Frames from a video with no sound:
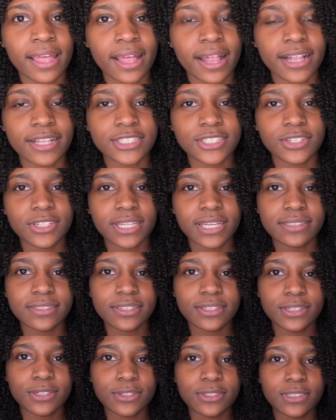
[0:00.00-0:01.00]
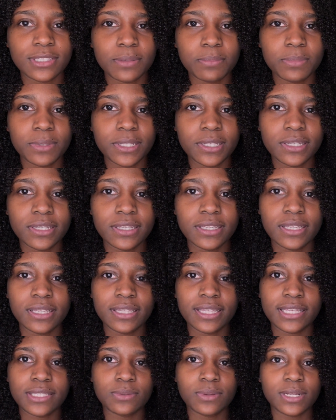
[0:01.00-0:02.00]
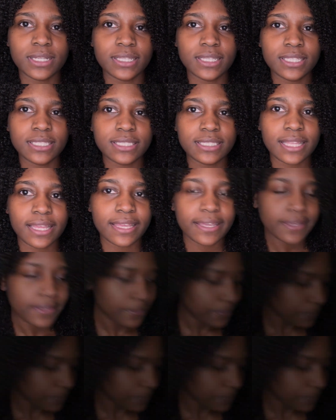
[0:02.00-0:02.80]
I'll show you guys a close-up look. That's what it looks like.